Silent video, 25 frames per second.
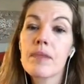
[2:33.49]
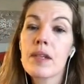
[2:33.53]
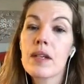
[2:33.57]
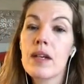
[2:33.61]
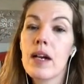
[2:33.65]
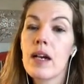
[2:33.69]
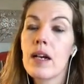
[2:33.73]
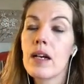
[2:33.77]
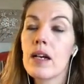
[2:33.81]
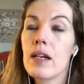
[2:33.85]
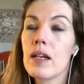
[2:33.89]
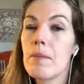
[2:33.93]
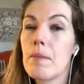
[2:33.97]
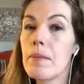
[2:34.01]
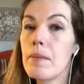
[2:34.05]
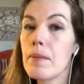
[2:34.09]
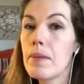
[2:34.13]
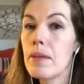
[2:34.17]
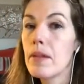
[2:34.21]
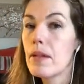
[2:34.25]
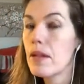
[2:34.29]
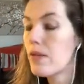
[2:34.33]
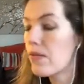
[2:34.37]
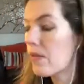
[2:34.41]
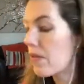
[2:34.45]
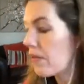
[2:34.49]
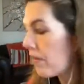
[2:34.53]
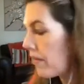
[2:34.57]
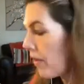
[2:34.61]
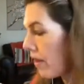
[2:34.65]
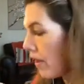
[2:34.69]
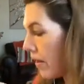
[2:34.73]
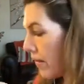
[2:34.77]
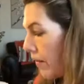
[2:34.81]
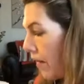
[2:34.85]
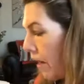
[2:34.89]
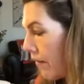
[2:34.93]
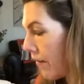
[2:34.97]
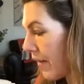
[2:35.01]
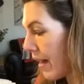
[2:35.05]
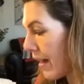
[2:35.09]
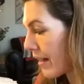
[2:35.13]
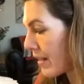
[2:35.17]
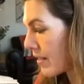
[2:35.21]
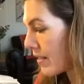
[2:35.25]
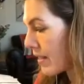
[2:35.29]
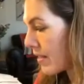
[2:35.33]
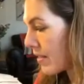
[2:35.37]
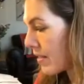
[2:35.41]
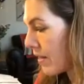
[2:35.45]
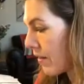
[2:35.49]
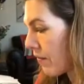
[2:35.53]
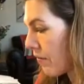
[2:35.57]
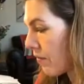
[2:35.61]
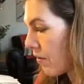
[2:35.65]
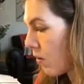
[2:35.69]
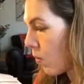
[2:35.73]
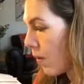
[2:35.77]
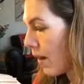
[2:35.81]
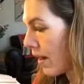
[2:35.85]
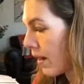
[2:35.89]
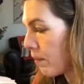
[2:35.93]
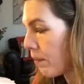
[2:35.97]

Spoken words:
and that existed for a while,